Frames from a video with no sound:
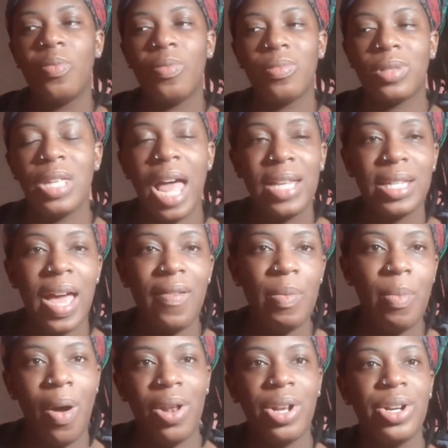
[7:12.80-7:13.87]
Still had to have it
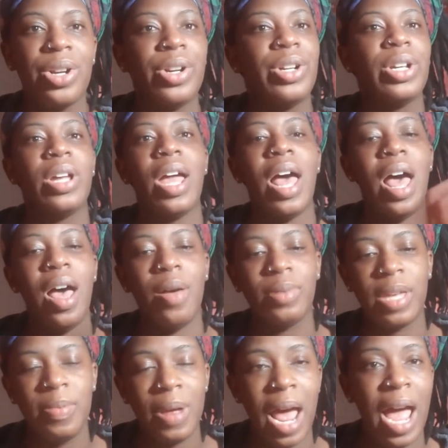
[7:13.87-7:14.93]
monitored,
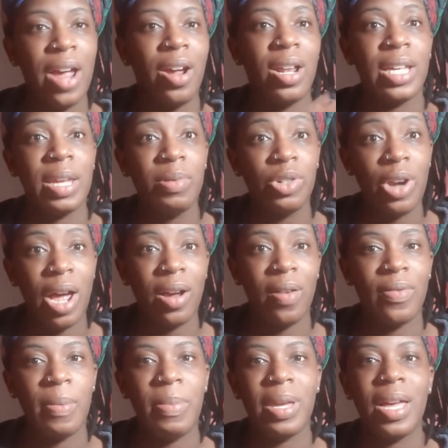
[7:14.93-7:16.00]
keep an eye on it, keep track
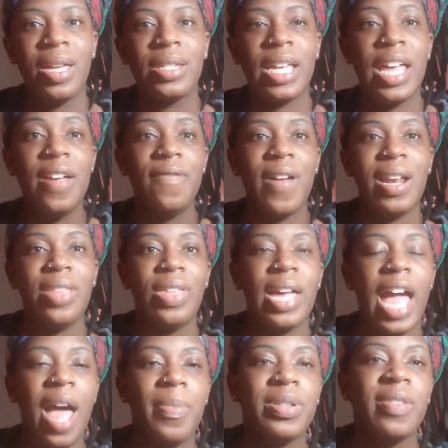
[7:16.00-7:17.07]
of it, because if anything
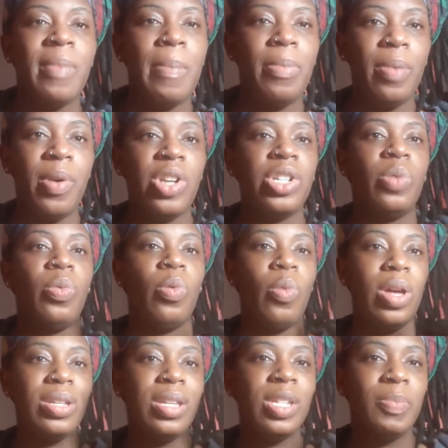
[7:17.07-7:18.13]
happens and my blood pressure
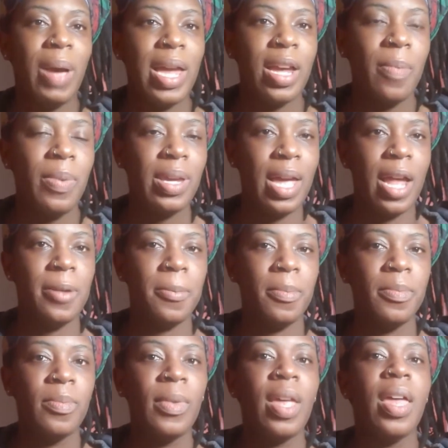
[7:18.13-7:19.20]
was to spike up again,
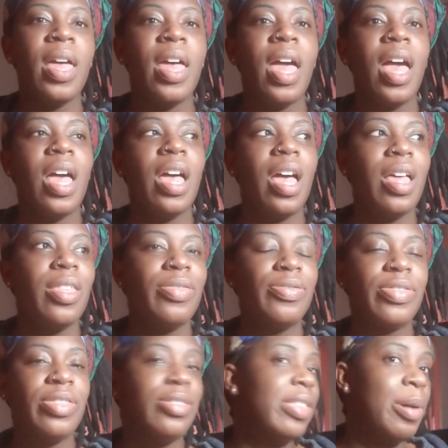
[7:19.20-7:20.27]

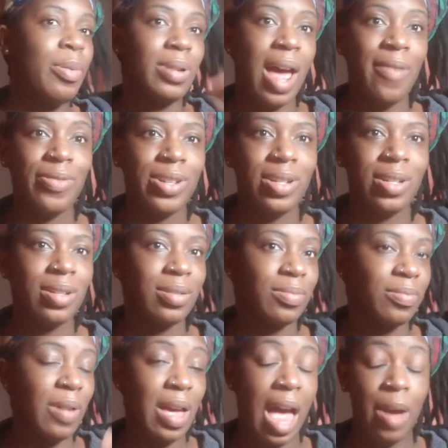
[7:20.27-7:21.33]
they would have
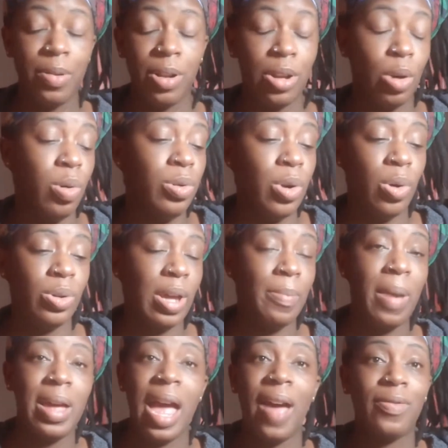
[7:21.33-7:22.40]
to, who knows, I
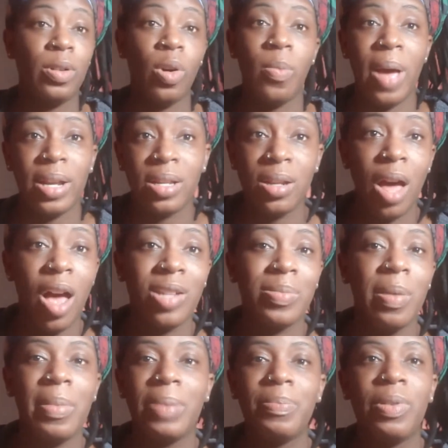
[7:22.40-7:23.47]
might have to go back to the
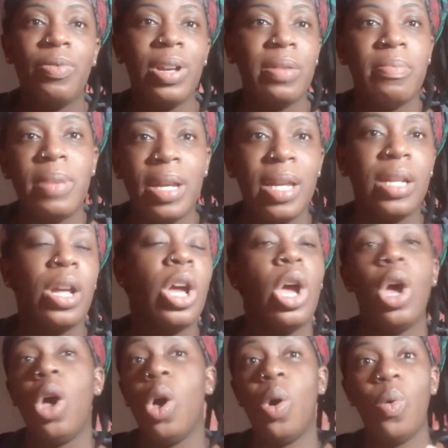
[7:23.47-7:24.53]
hospital, I might be readmitted,
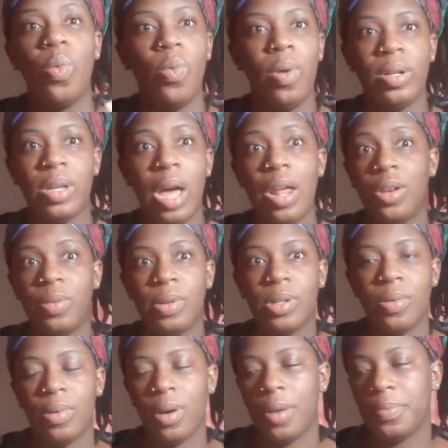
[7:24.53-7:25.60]
I don't know what's
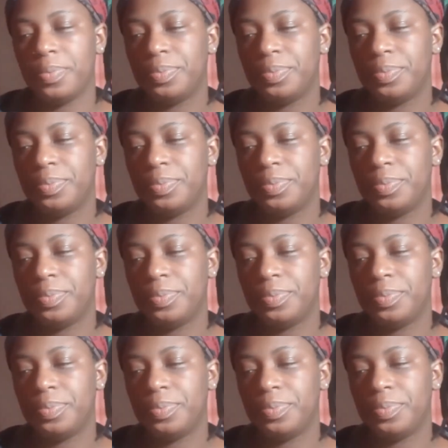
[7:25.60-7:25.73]
going on.